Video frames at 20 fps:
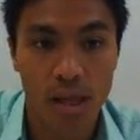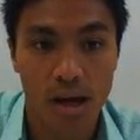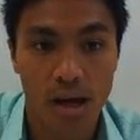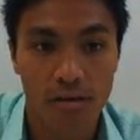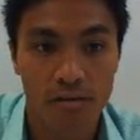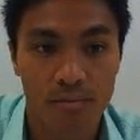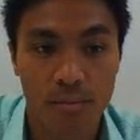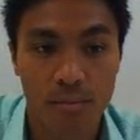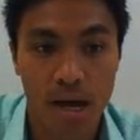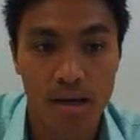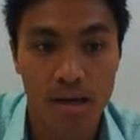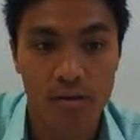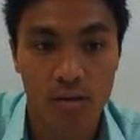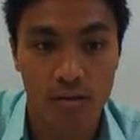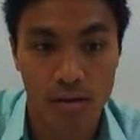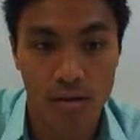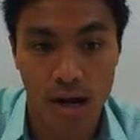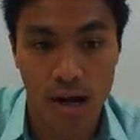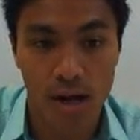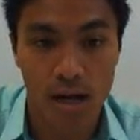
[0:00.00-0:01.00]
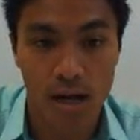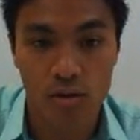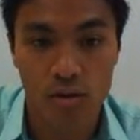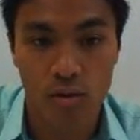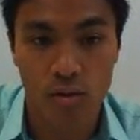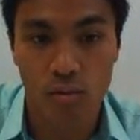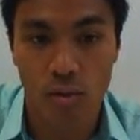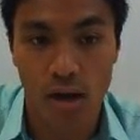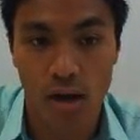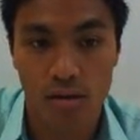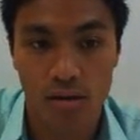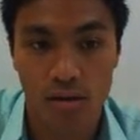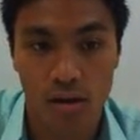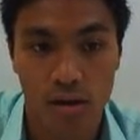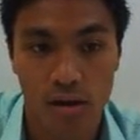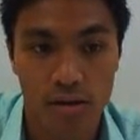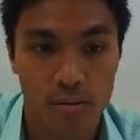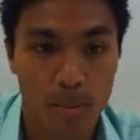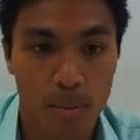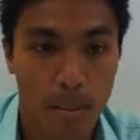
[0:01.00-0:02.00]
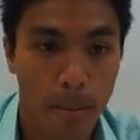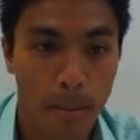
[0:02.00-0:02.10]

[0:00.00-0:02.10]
our mass of our actual white solid.